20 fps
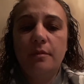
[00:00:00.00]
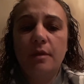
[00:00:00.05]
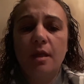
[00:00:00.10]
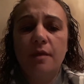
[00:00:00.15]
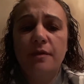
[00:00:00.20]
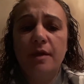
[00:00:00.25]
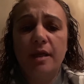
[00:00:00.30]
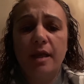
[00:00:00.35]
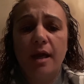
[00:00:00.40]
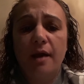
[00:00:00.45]

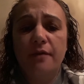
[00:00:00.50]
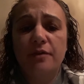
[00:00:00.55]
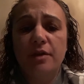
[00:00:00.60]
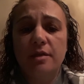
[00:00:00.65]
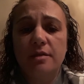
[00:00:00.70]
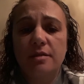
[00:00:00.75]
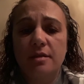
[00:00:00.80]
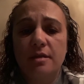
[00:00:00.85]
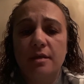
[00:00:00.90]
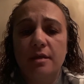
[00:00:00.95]
then
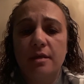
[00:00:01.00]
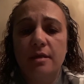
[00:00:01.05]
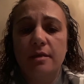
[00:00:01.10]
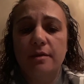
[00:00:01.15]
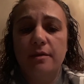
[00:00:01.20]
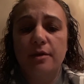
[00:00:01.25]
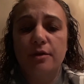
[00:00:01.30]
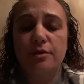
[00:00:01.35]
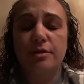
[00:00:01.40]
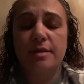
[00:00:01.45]
obviously
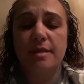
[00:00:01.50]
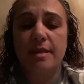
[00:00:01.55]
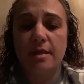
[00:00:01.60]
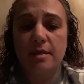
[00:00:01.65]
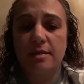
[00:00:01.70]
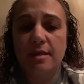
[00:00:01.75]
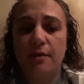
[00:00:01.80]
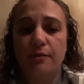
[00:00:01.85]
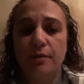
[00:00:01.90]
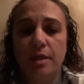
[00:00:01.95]
there's
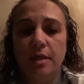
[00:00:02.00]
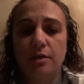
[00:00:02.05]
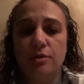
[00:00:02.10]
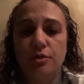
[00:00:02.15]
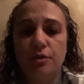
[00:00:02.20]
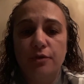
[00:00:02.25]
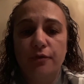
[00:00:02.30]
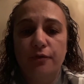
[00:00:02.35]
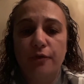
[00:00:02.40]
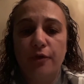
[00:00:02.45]
things that we can
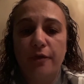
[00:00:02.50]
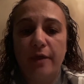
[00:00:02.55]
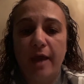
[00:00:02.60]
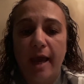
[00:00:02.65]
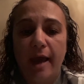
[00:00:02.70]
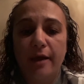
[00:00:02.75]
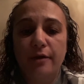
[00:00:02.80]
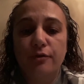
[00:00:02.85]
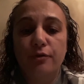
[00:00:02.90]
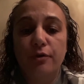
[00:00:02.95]
do for that.